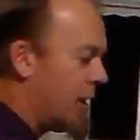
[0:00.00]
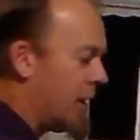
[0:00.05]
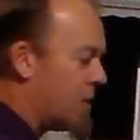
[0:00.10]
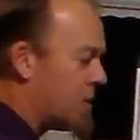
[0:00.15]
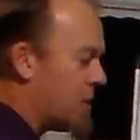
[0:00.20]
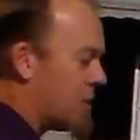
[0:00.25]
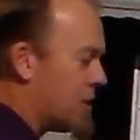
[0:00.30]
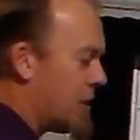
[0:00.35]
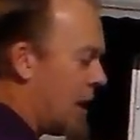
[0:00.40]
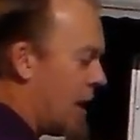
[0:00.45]
and
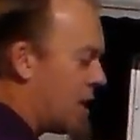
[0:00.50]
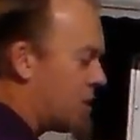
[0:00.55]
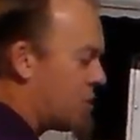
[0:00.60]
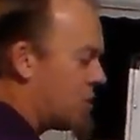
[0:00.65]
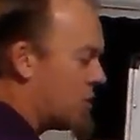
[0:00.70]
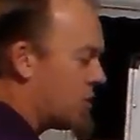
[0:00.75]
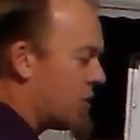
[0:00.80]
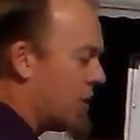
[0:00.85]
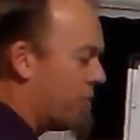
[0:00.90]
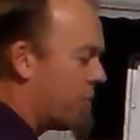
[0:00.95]
it's
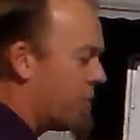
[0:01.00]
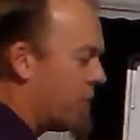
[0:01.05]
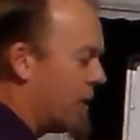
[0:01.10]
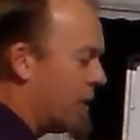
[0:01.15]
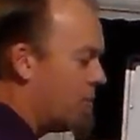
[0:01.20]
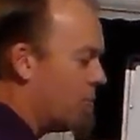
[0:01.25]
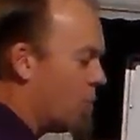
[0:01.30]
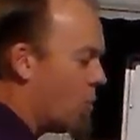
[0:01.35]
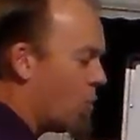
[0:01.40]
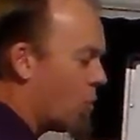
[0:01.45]
attached to
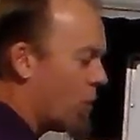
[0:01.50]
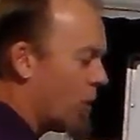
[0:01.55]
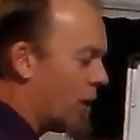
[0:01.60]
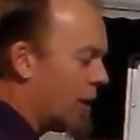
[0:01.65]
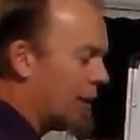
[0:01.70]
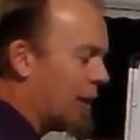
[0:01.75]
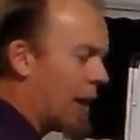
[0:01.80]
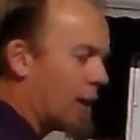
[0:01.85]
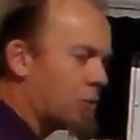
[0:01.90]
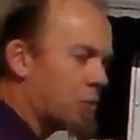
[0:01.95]
something
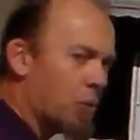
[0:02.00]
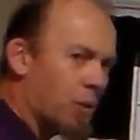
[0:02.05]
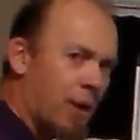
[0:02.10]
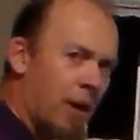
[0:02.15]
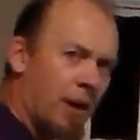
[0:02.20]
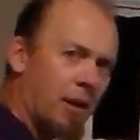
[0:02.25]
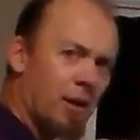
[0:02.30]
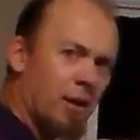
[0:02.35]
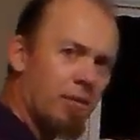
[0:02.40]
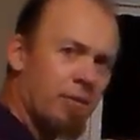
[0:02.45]
more
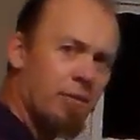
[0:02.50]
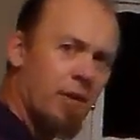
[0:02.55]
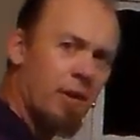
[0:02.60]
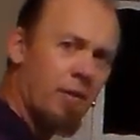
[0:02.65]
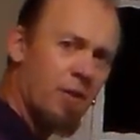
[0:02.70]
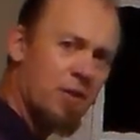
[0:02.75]
electronegative.